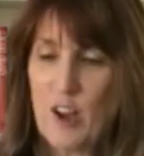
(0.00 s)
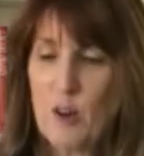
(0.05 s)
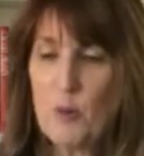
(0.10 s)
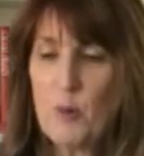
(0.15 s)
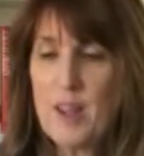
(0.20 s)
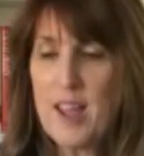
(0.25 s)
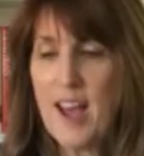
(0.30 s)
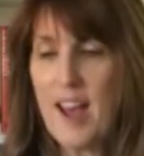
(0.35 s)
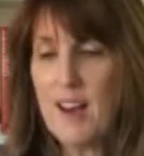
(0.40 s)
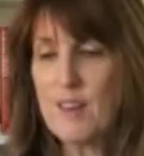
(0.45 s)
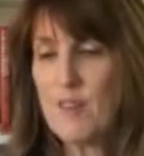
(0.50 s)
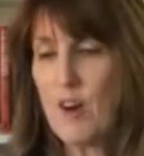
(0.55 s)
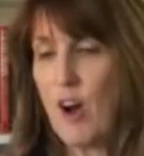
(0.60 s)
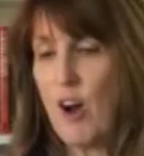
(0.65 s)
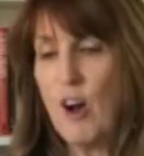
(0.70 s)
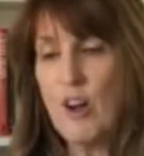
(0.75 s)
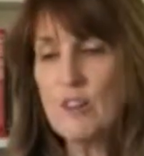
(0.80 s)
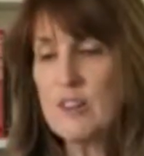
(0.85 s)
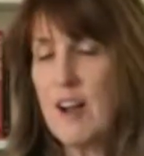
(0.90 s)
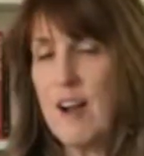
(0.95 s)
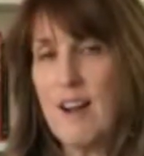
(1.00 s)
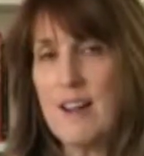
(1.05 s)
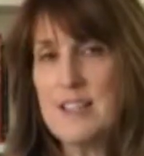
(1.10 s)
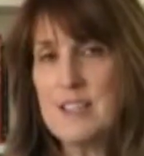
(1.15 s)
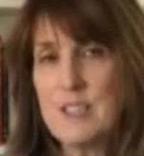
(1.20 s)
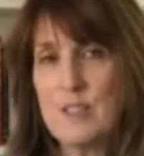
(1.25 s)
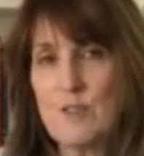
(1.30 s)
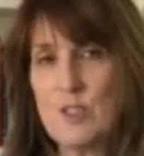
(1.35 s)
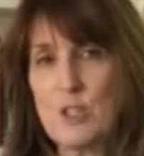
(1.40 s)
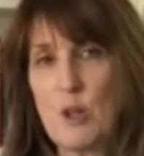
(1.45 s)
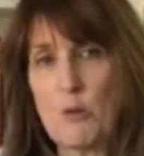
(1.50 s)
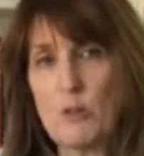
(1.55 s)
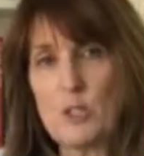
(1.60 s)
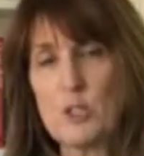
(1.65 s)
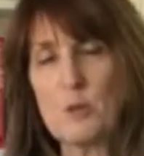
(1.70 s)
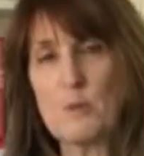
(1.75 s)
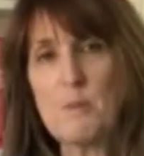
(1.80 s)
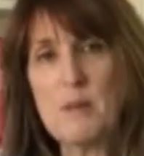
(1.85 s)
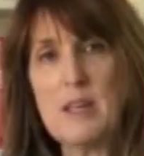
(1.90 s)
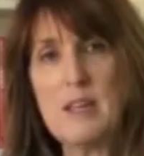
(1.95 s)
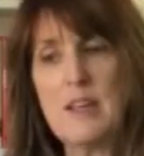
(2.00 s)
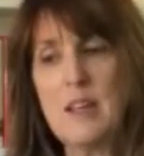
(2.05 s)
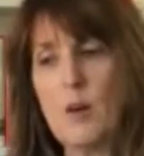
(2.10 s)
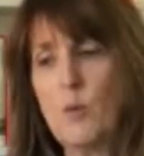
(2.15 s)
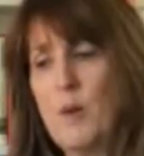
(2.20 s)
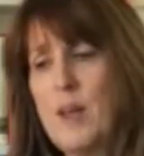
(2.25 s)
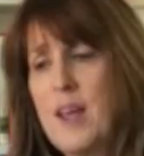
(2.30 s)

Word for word: We have all kinds of social media. We